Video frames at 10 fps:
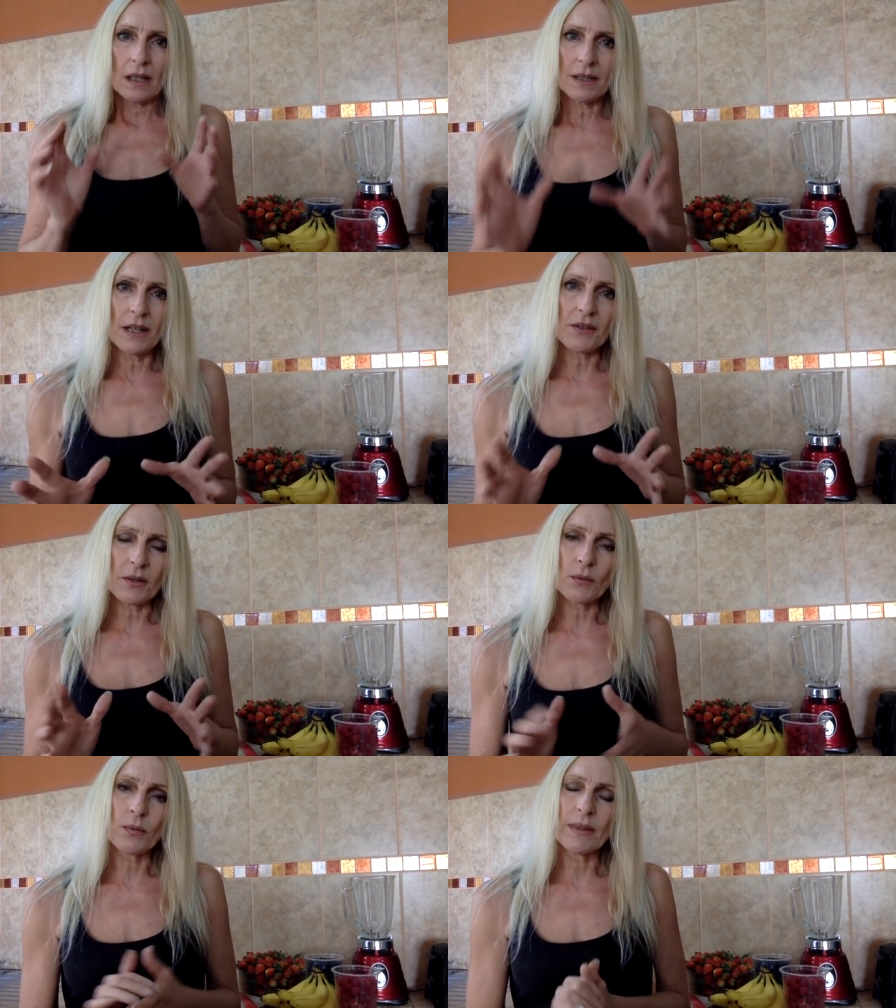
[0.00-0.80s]

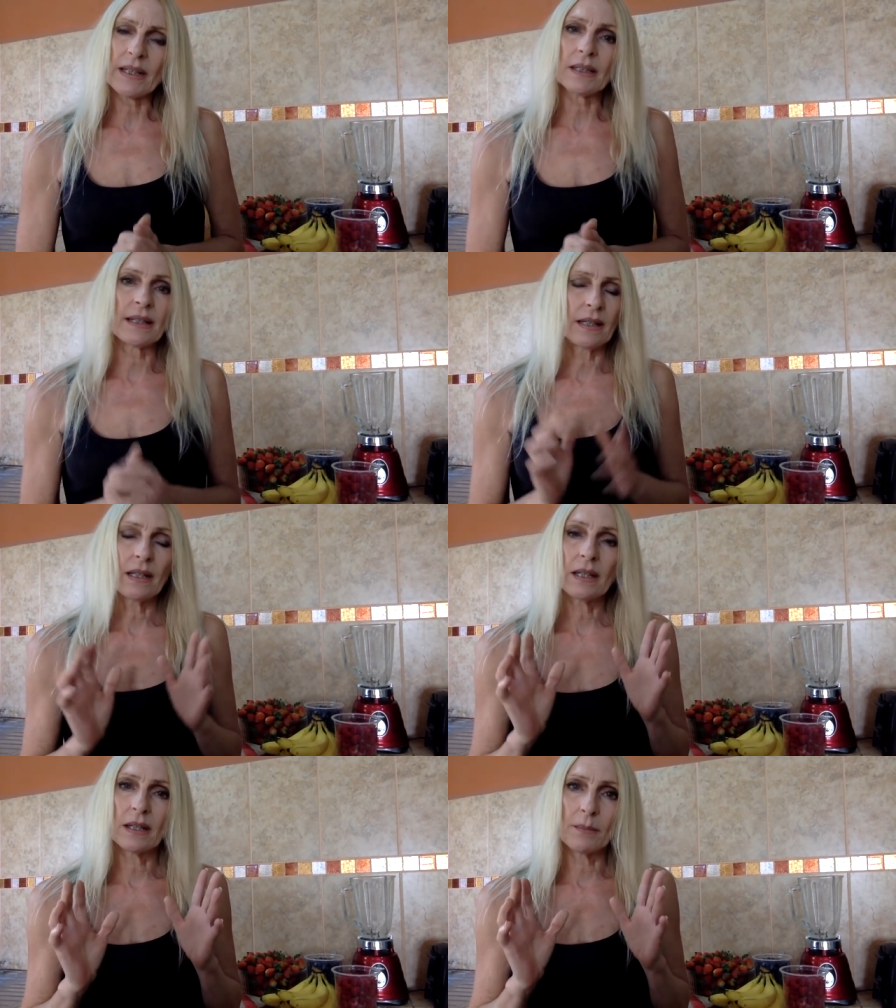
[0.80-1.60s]
Another
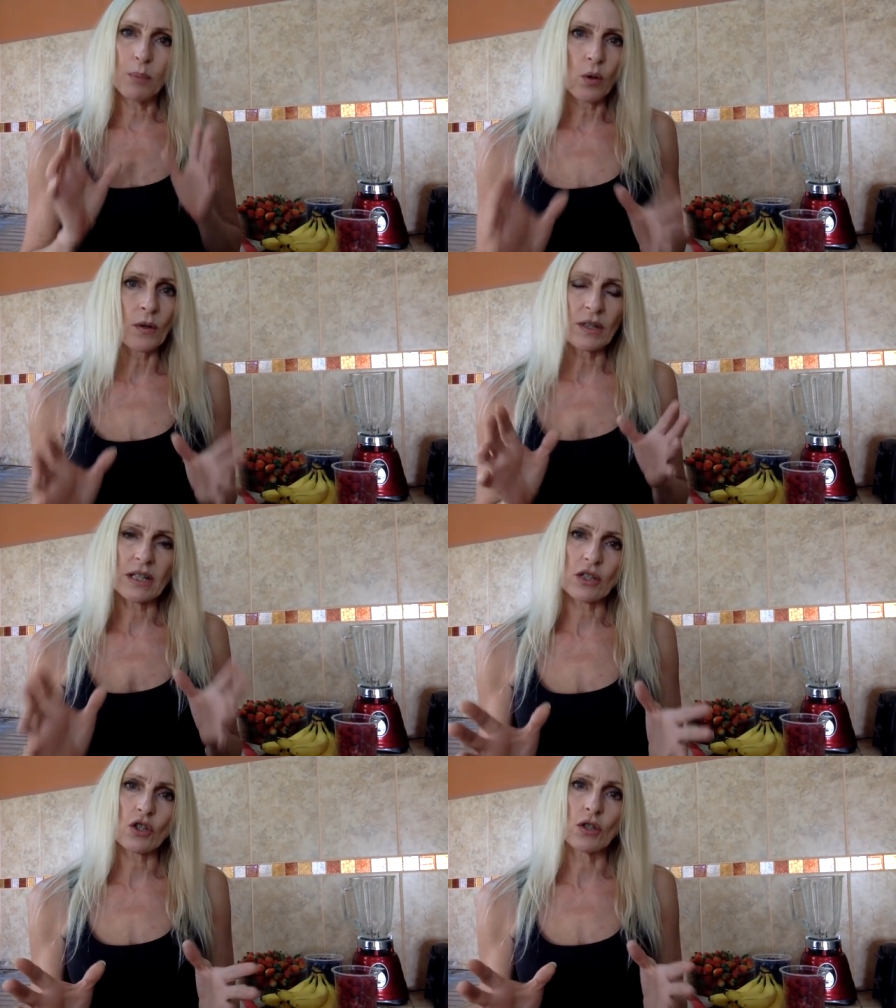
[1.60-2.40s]
really important
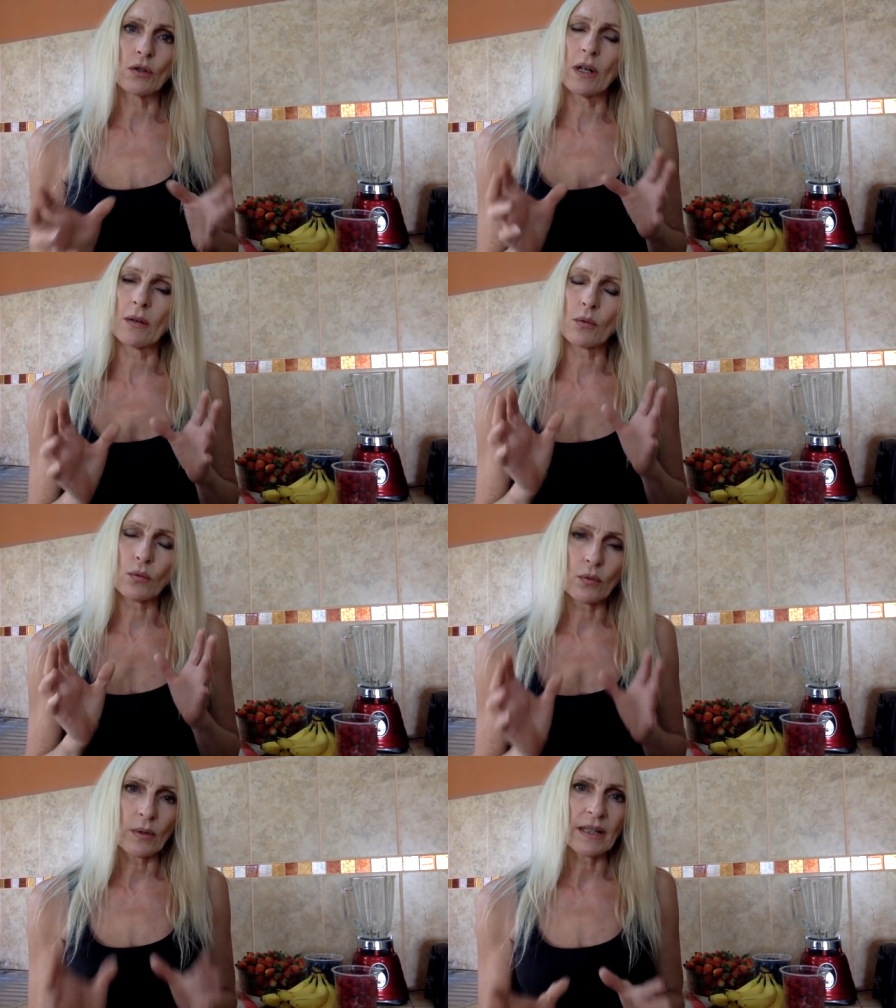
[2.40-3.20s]
issue, a
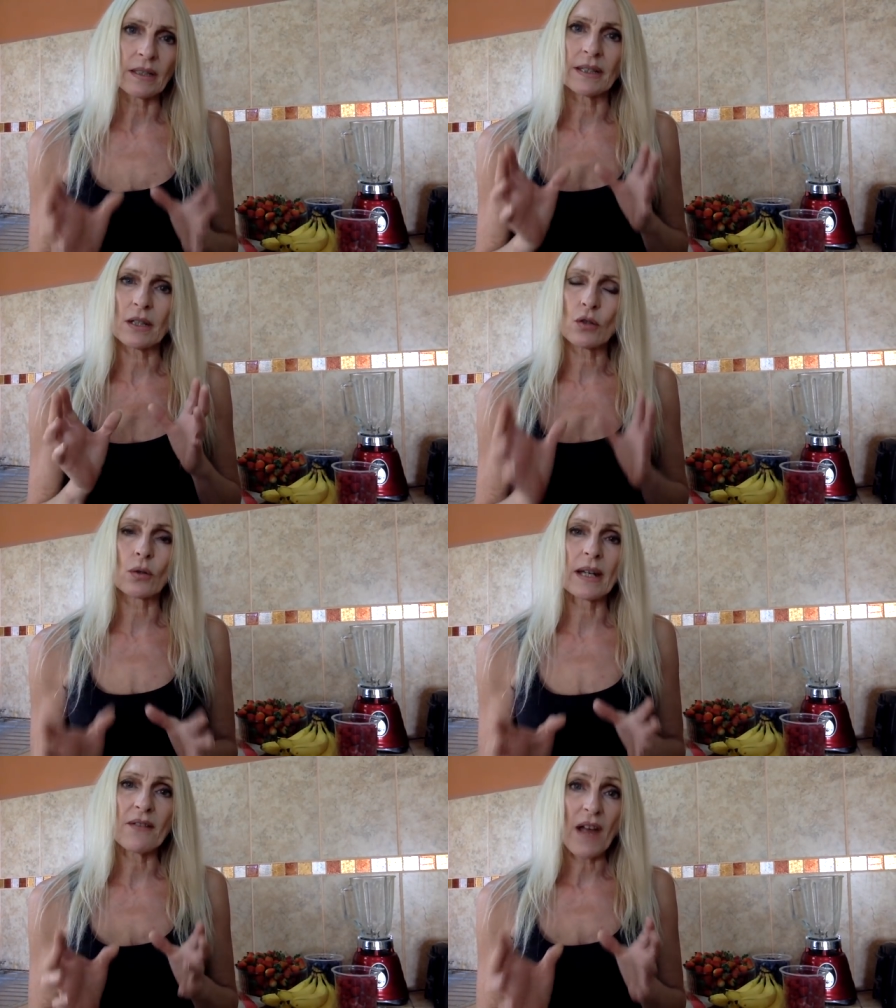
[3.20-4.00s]
really
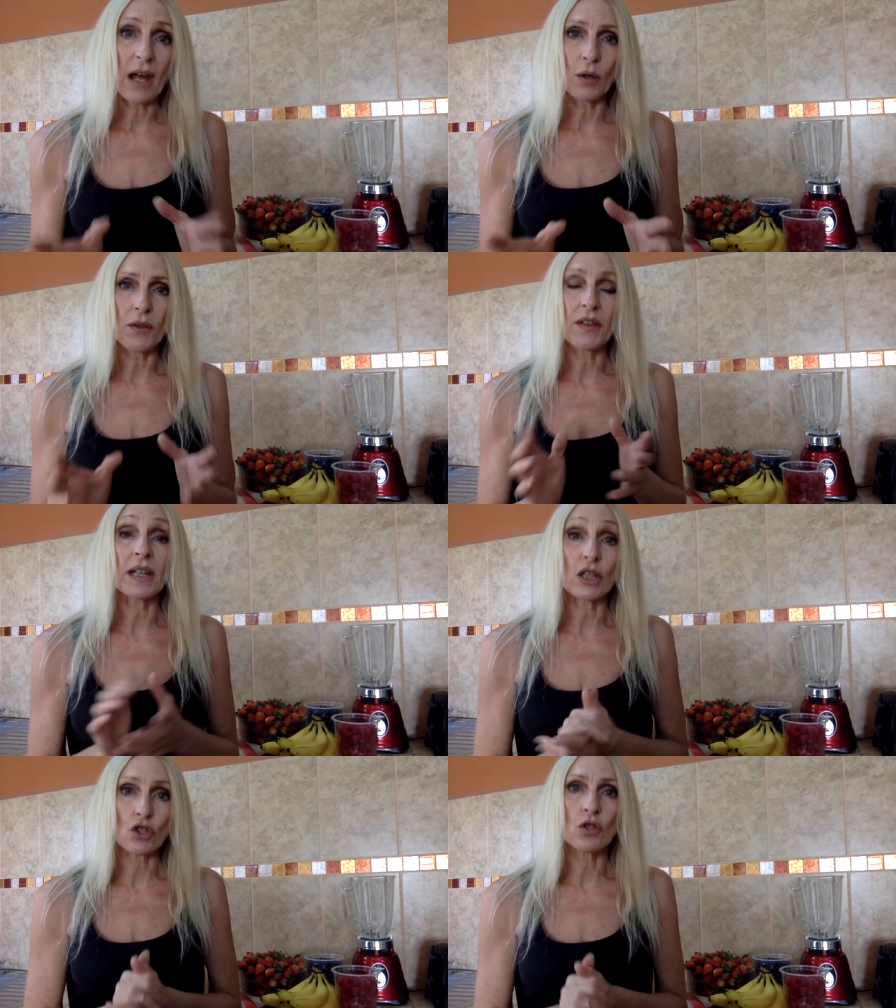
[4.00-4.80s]
grave health
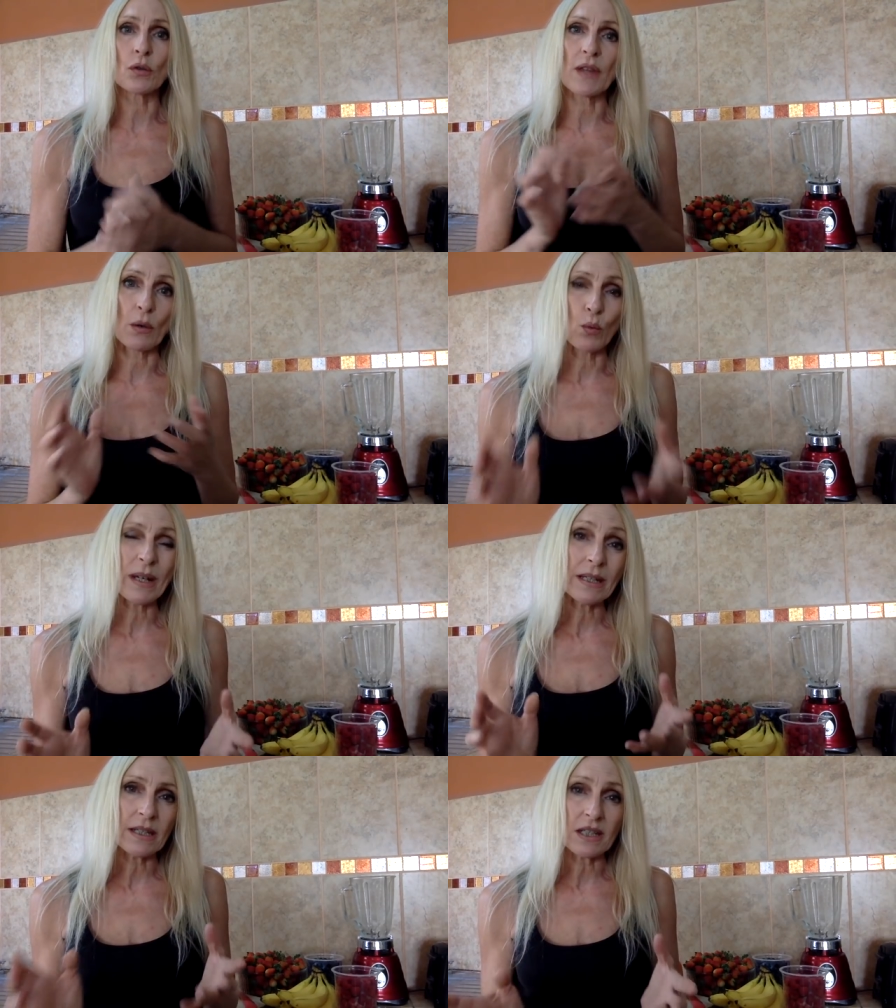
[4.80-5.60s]
issue that
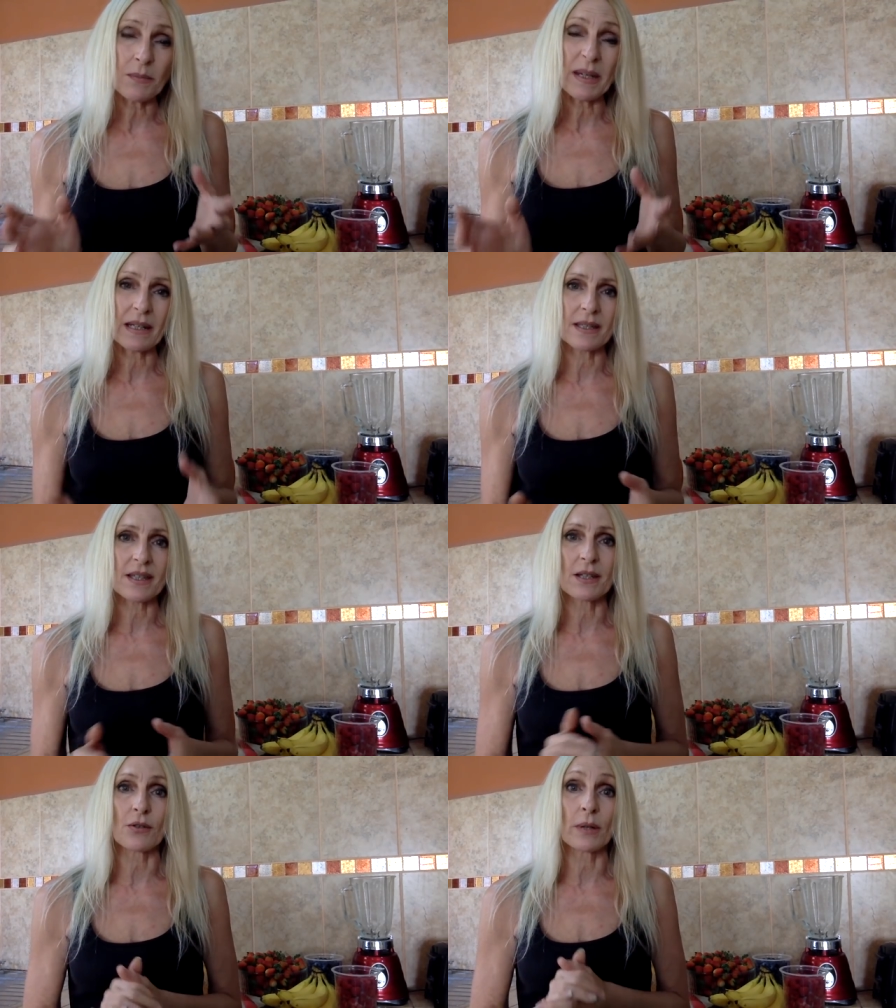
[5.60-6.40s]
we need to be
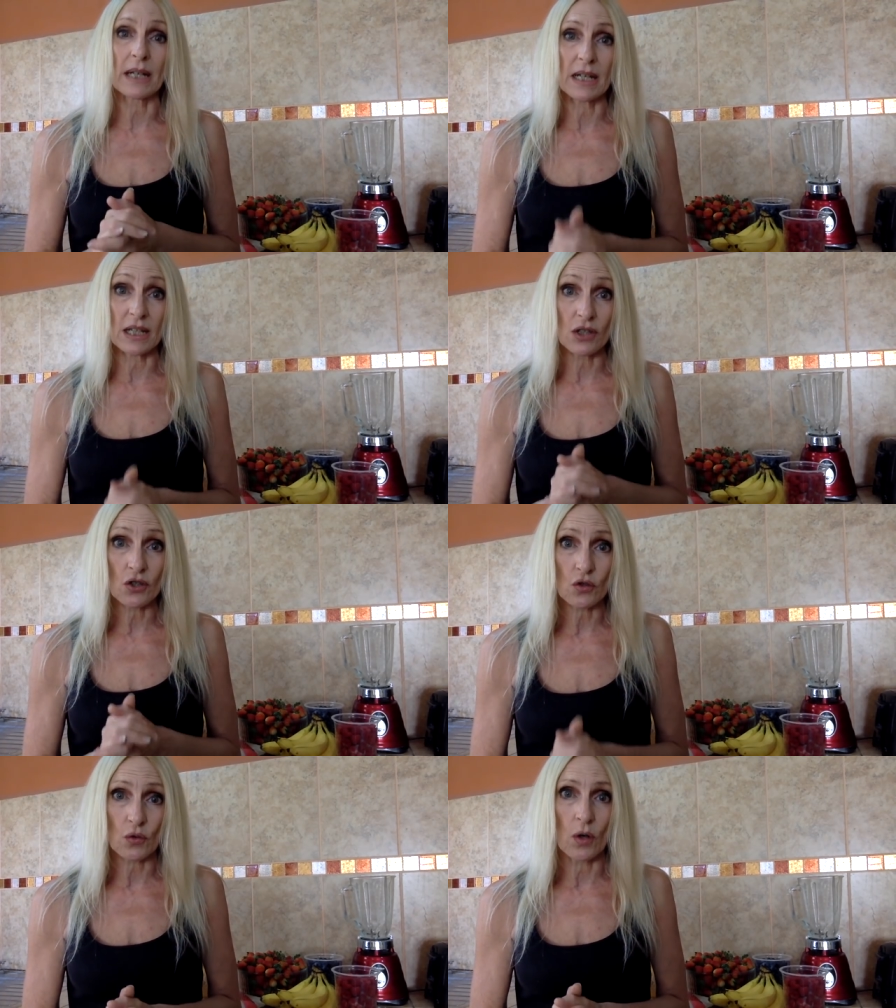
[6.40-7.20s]
considering is
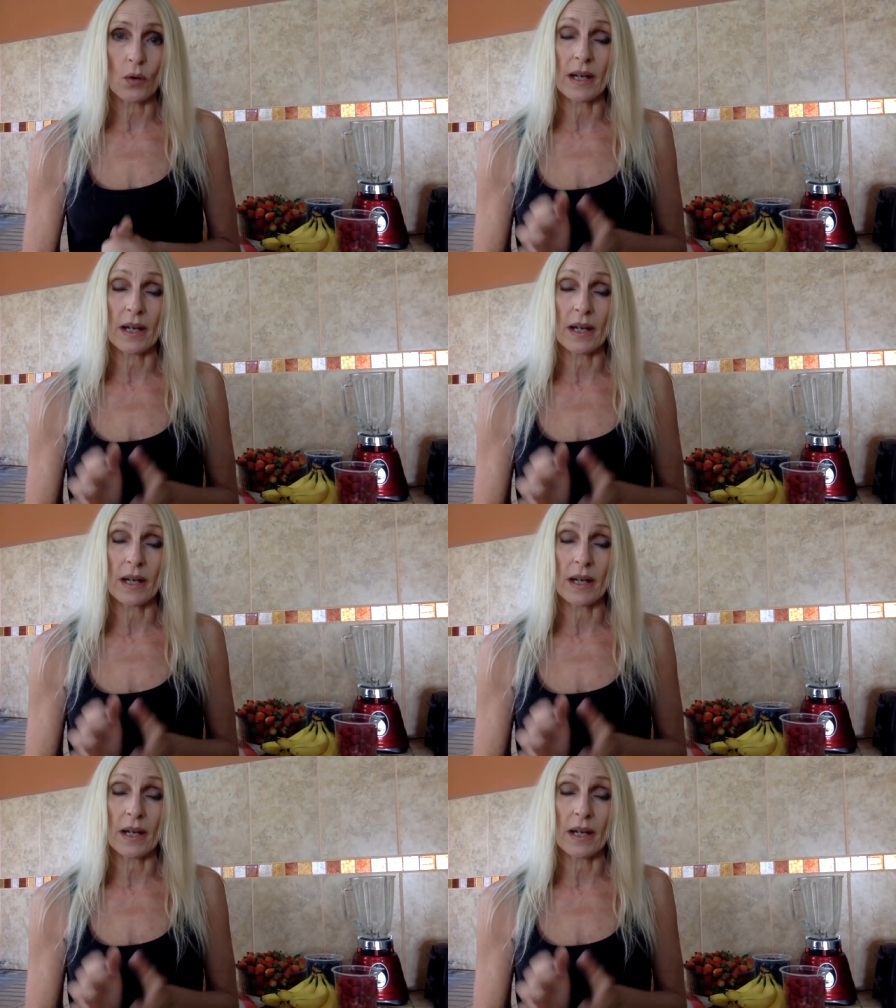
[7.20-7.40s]
stroke.